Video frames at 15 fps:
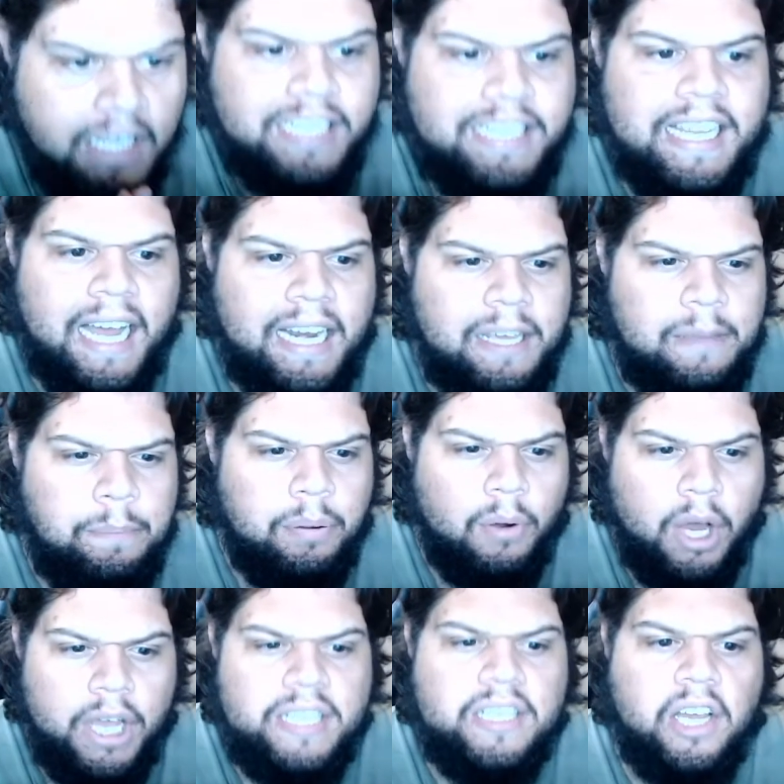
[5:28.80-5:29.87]
Danny
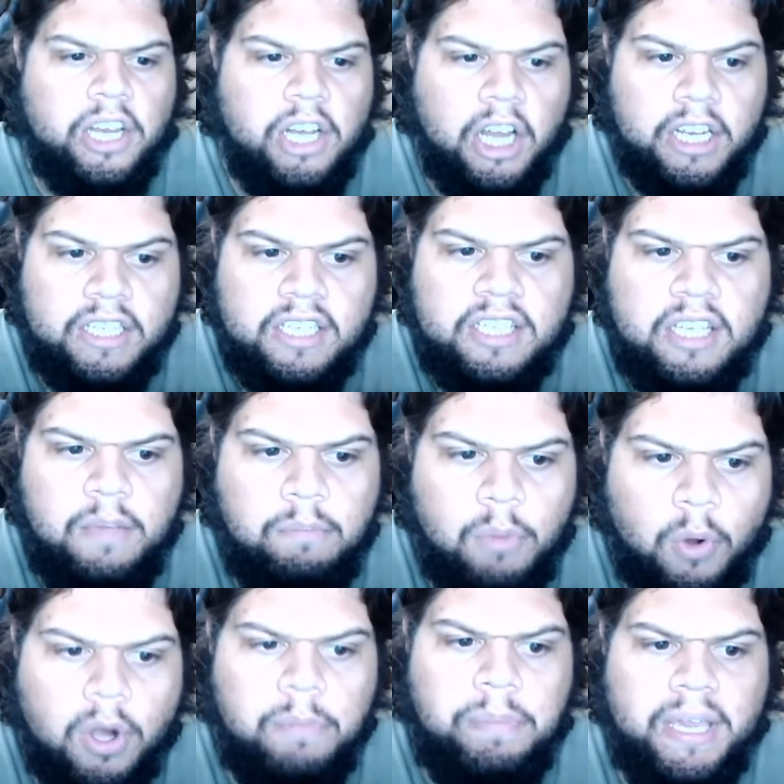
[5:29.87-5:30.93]
Price, I'd like to see
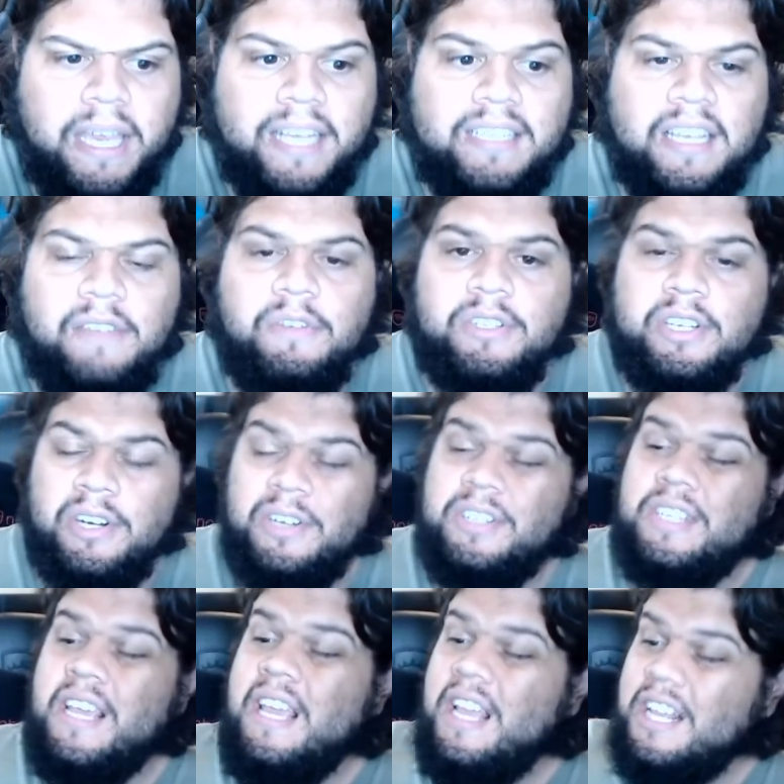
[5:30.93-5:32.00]
more PSA
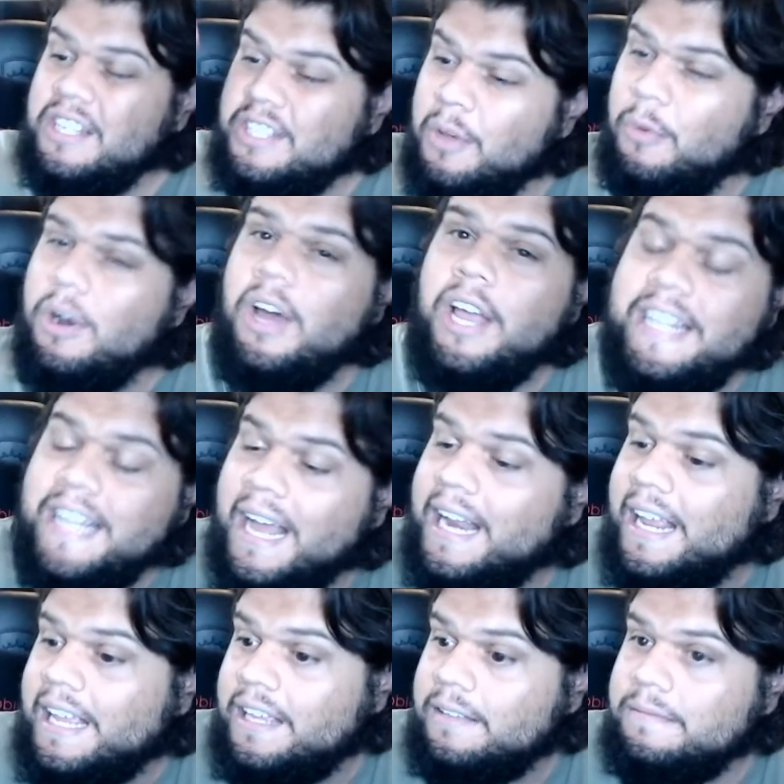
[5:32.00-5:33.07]
returns. So would I,
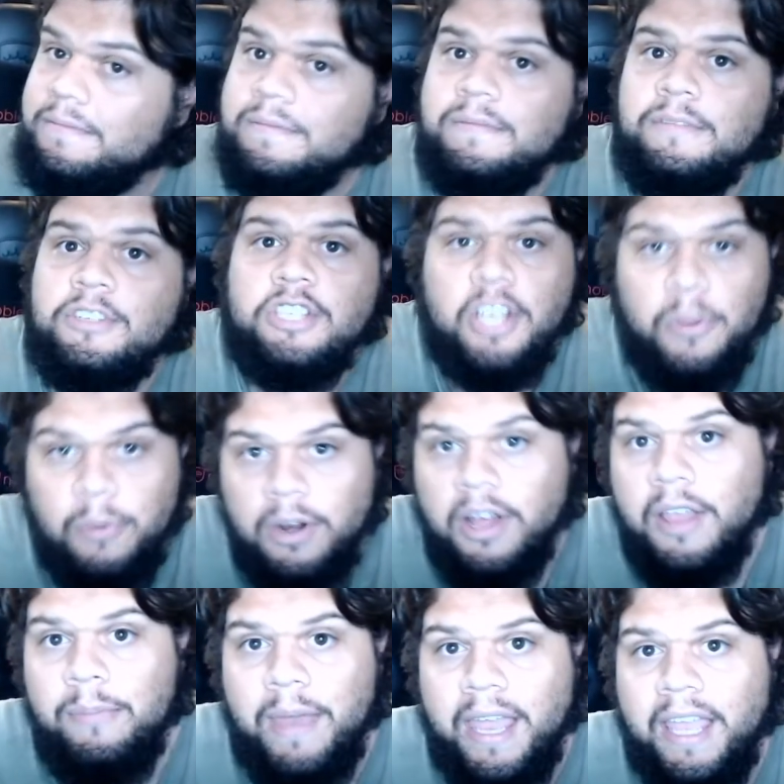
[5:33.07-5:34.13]
Danny. So would
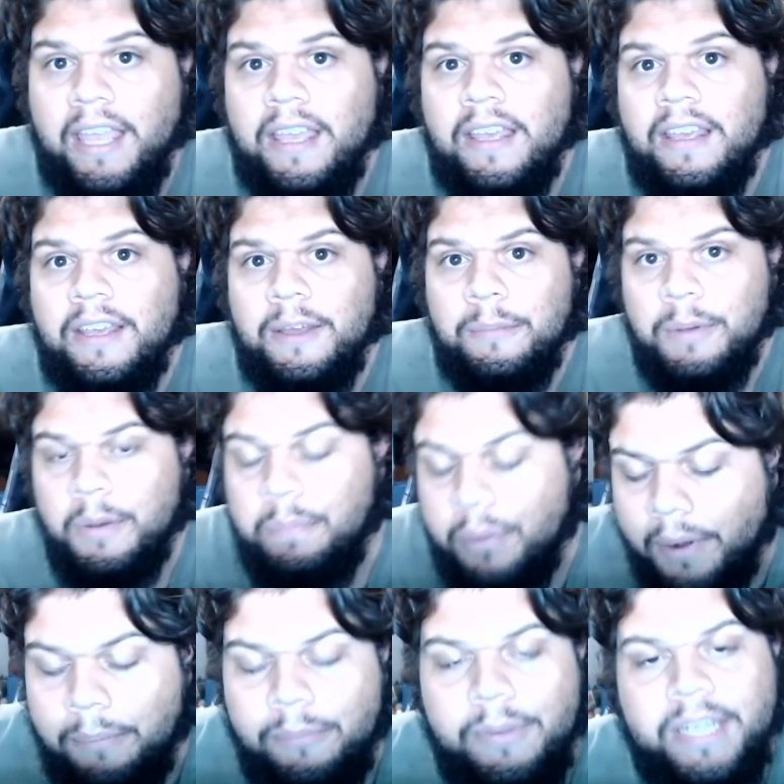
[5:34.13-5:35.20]
I, mate. But the
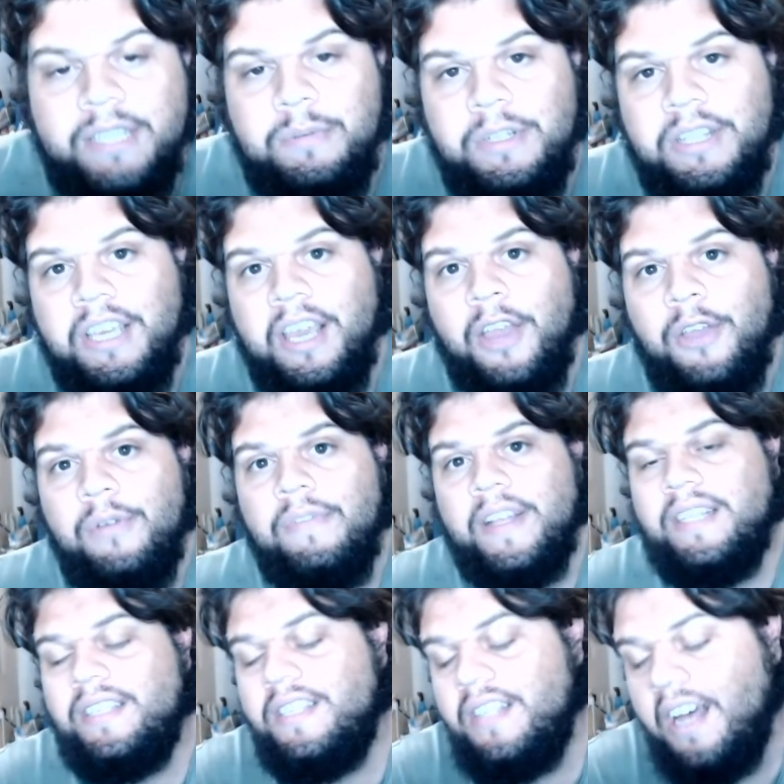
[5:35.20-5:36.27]
problem is with the
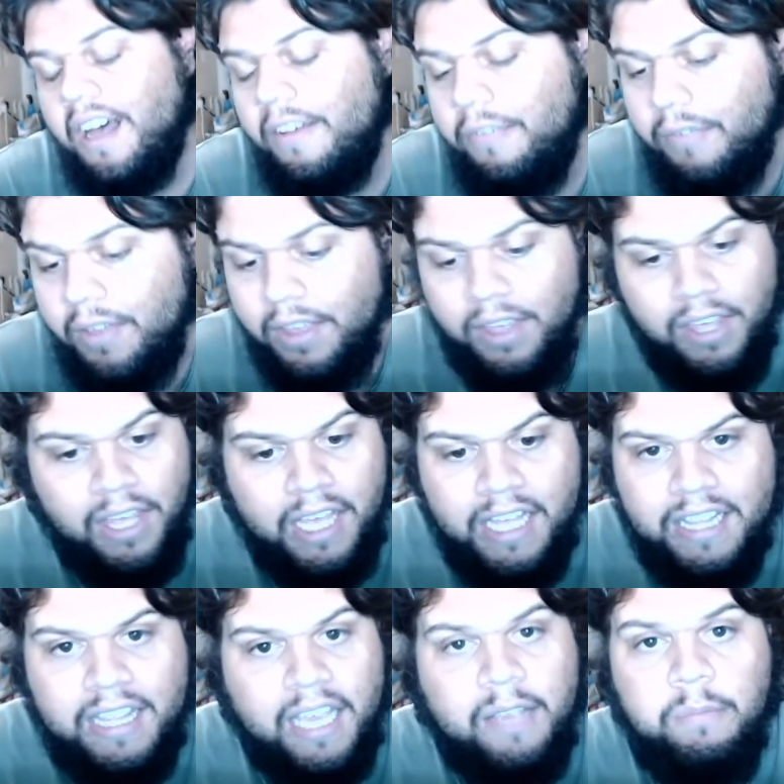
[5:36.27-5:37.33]
COVID stuff,
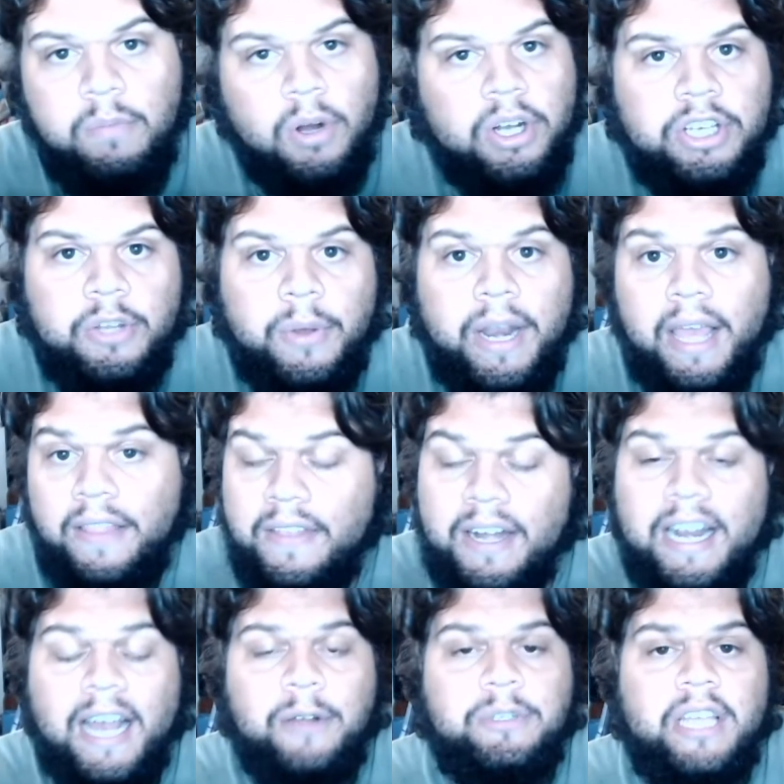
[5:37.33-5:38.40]
they weren't doing it. They're
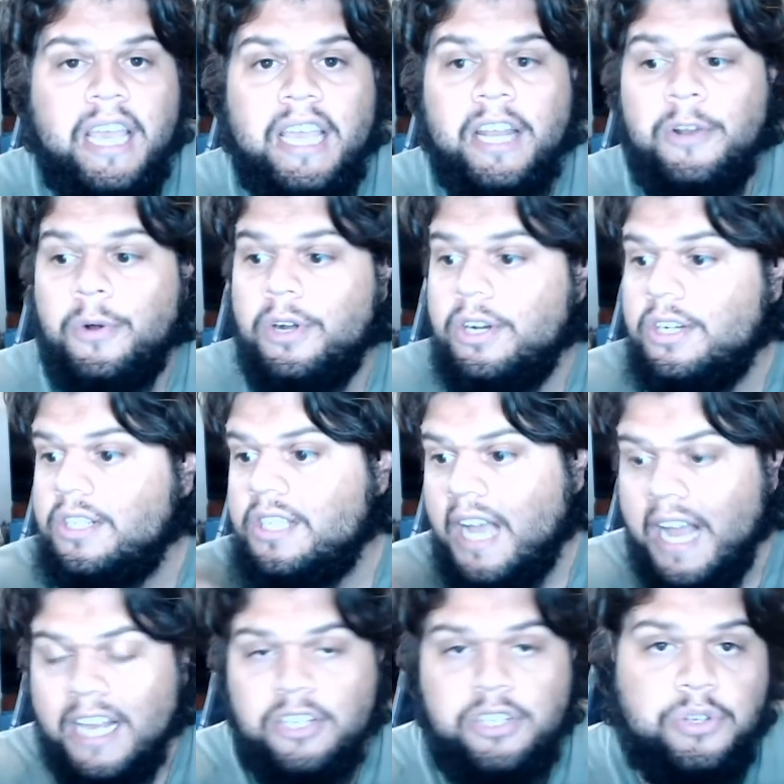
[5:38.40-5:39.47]
now taking orders.
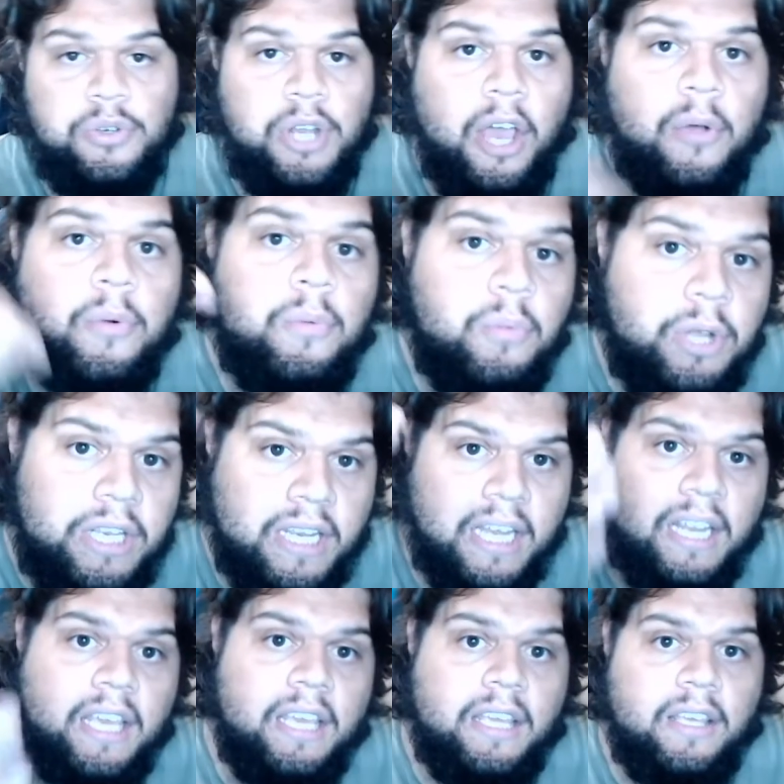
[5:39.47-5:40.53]
As you know, we did
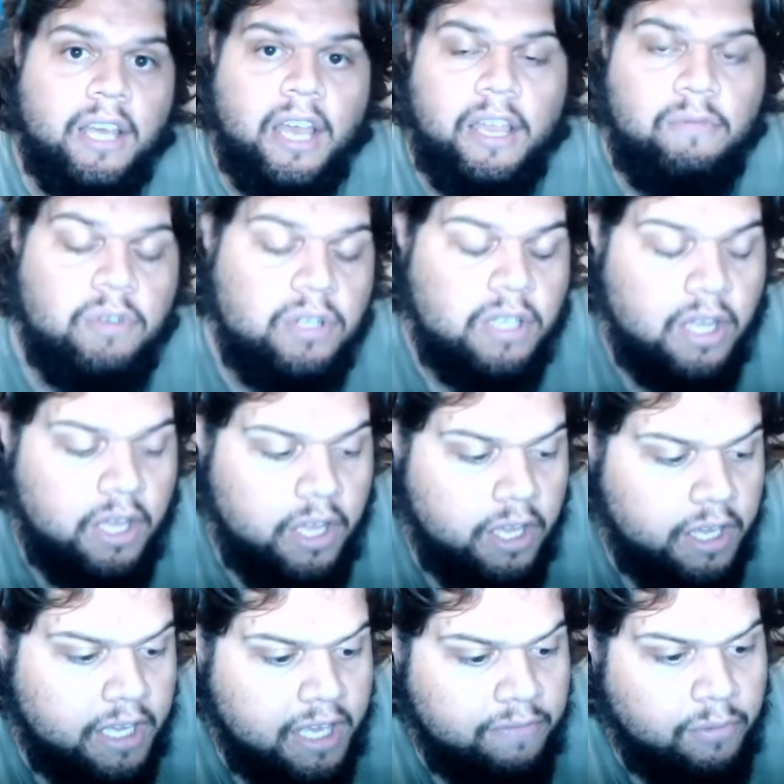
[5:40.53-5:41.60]
a, a, a
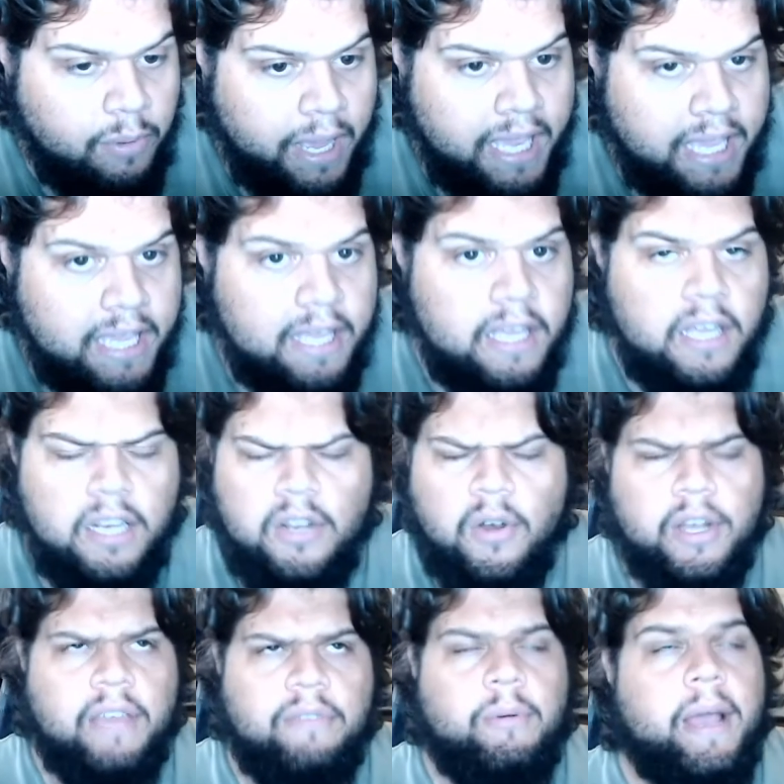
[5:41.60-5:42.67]
uh, giveaway not
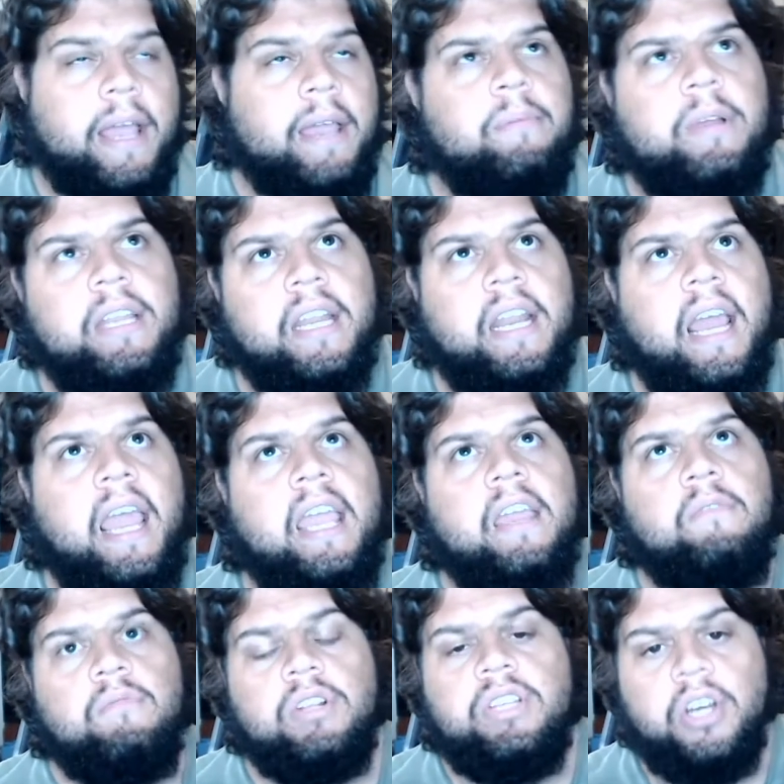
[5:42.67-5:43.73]
a giveaway. We did
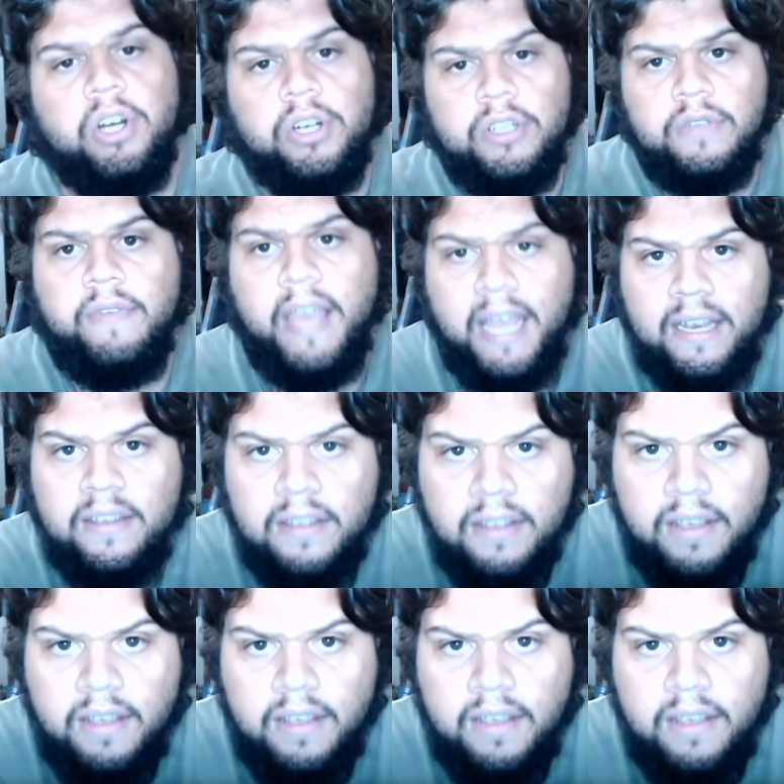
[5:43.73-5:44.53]
a returns vid